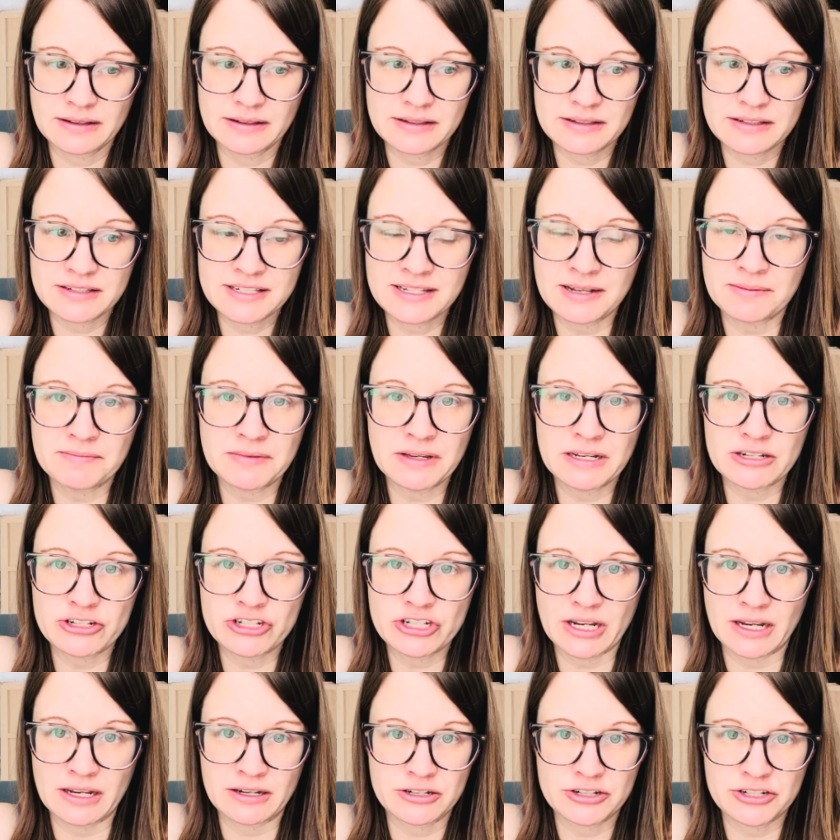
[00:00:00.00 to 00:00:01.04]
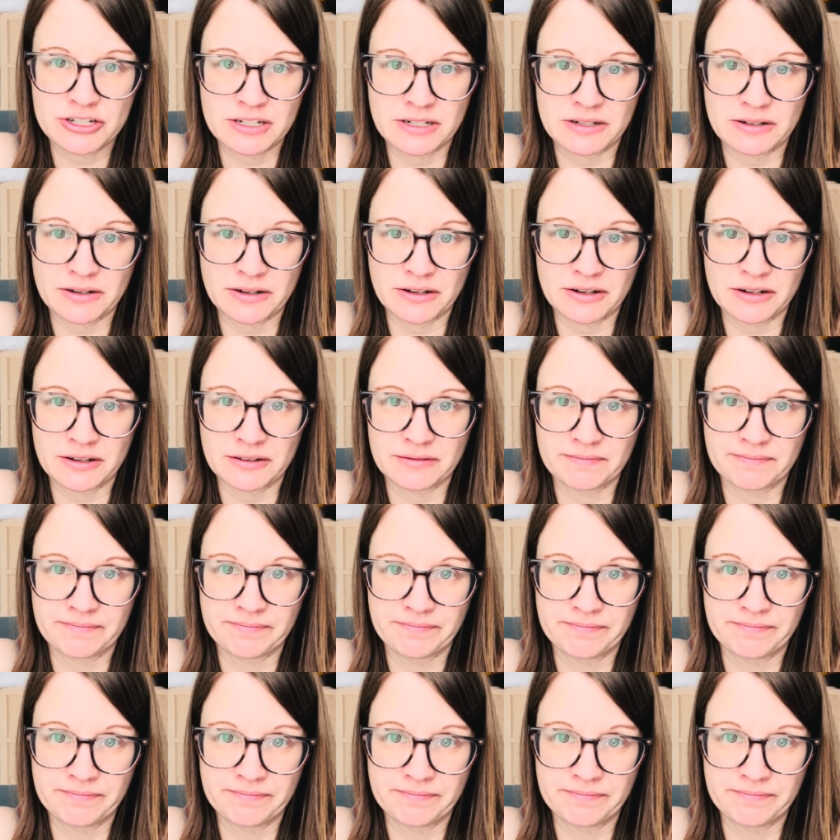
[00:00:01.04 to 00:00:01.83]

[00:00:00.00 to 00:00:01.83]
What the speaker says: something changed in her.